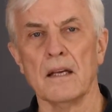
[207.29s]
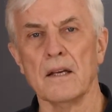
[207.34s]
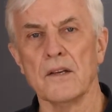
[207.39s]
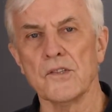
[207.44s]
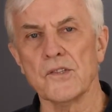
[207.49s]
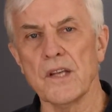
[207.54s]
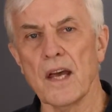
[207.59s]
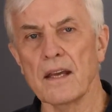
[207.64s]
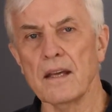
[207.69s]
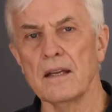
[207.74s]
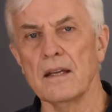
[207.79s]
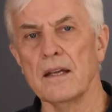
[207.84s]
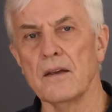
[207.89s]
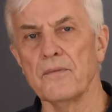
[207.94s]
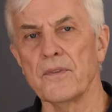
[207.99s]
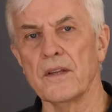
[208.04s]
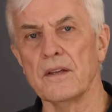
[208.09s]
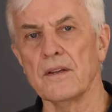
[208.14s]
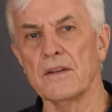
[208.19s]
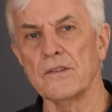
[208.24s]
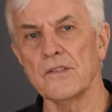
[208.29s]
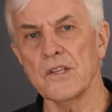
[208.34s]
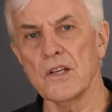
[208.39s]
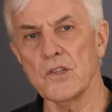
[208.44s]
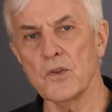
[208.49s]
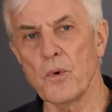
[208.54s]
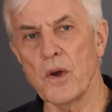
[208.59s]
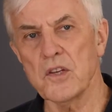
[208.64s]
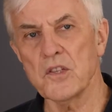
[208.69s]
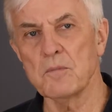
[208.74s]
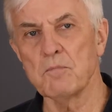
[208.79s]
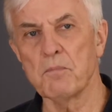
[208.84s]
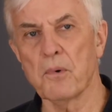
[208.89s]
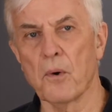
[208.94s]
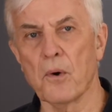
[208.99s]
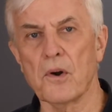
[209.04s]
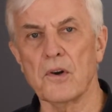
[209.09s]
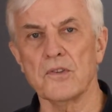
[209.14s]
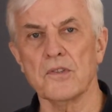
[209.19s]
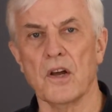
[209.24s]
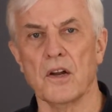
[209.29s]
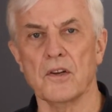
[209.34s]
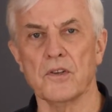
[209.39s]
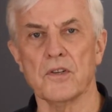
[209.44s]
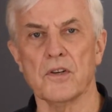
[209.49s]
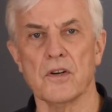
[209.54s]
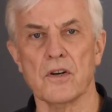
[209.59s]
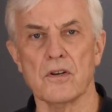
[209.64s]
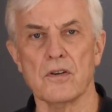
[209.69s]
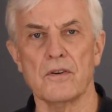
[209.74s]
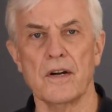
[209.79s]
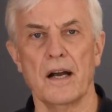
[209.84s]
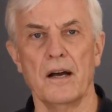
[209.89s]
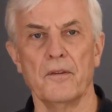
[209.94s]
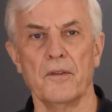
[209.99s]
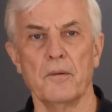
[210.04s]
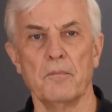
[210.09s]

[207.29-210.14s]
Second, if the situation borders on a turnaround,